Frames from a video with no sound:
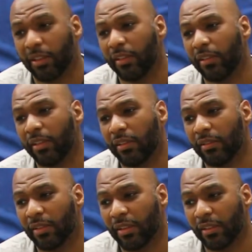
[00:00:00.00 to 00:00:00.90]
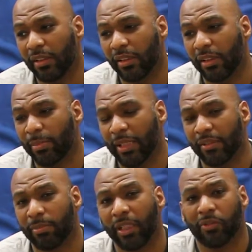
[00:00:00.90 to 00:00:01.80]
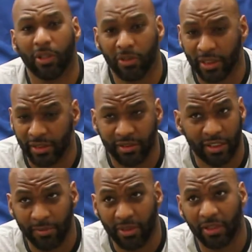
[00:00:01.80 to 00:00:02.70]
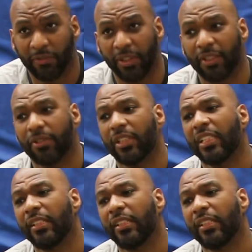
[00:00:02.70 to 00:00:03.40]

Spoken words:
He plays a big role in the team's defense.